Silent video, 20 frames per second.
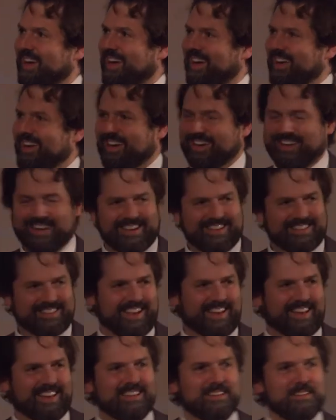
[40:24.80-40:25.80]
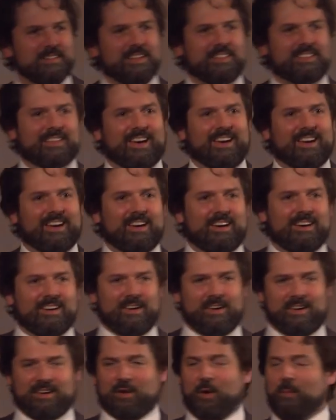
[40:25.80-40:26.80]
Yeah, exactly. It's
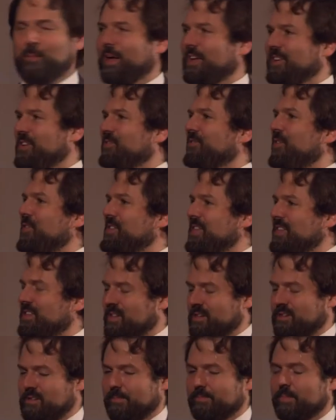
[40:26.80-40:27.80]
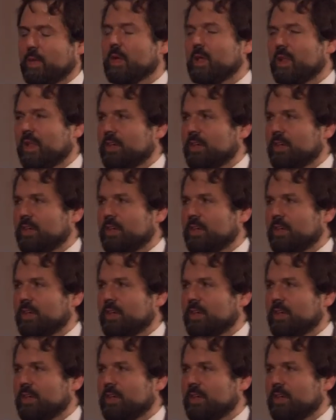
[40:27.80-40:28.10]
a complicated voting system.